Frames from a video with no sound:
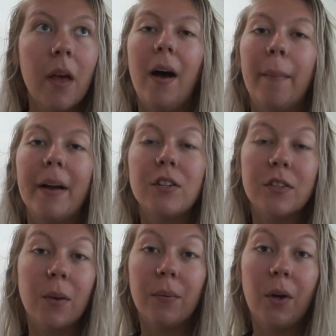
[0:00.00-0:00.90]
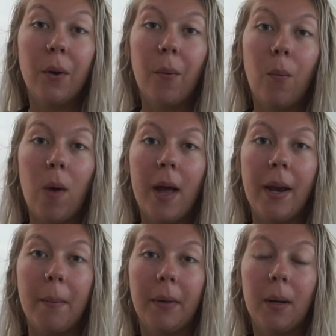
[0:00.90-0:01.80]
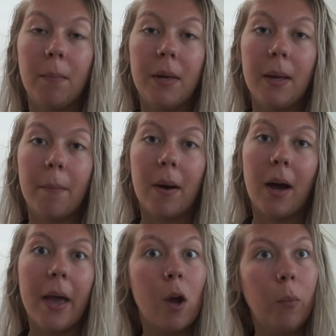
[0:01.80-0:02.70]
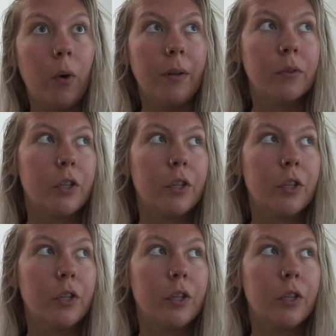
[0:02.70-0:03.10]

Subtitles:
I just don't know when I'm gonna be by Erewhon.